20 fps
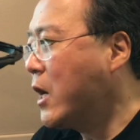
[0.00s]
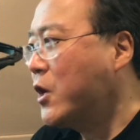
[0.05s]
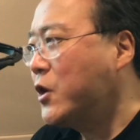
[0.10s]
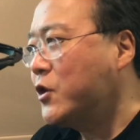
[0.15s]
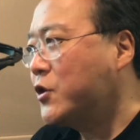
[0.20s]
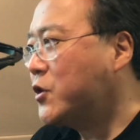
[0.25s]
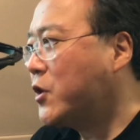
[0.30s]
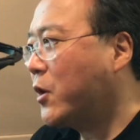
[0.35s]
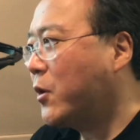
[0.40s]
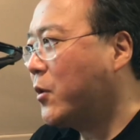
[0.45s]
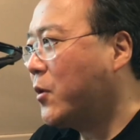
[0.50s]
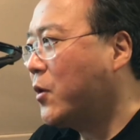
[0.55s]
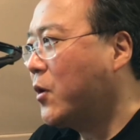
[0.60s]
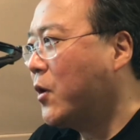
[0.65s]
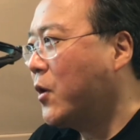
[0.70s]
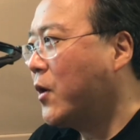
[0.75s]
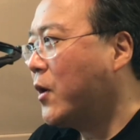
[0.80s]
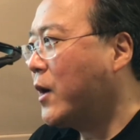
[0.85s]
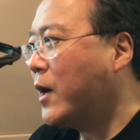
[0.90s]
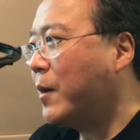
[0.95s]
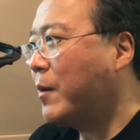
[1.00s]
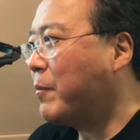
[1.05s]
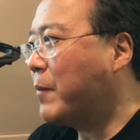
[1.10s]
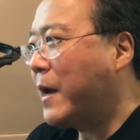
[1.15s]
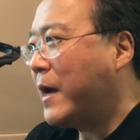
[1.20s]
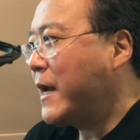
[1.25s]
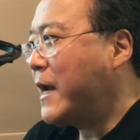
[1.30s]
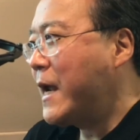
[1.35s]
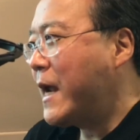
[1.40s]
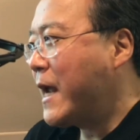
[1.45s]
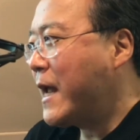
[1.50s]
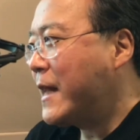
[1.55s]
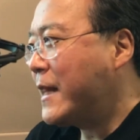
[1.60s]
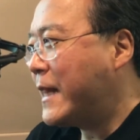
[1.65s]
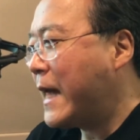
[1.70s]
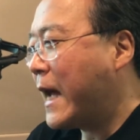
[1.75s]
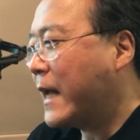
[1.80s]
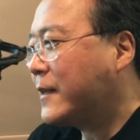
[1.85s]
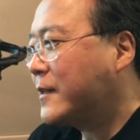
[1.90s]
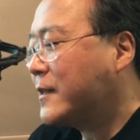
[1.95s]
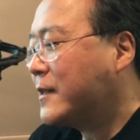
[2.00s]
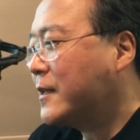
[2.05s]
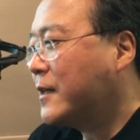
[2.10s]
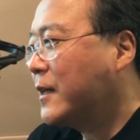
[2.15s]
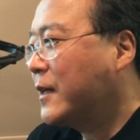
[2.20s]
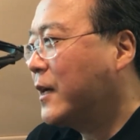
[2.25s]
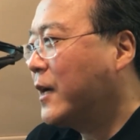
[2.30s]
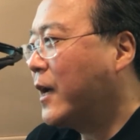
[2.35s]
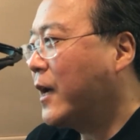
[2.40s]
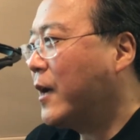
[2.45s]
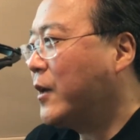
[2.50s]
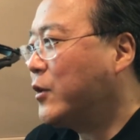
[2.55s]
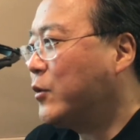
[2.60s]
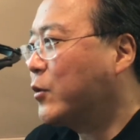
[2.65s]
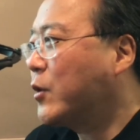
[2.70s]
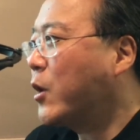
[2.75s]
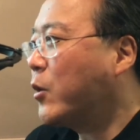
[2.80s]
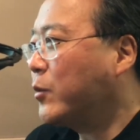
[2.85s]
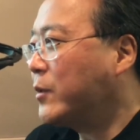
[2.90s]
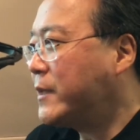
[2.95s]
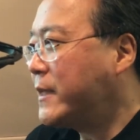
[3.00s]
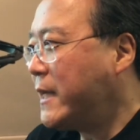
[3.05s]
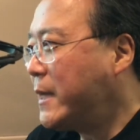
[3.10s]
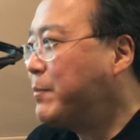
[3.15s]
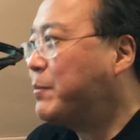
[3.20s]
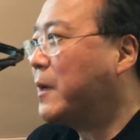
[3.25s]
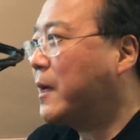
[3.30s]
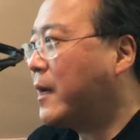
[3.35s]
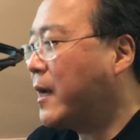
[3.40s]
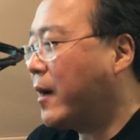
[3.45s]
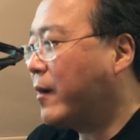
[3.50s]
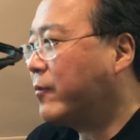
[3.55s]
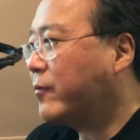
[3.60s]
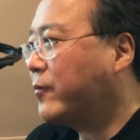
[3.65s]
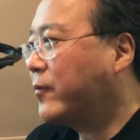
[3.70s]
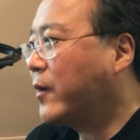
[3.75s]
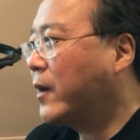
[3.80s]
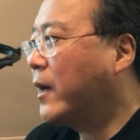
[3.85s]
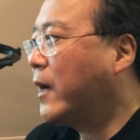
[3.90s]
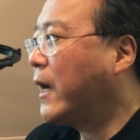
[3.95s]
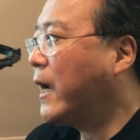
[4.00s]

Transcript: So that's, you go deep enough,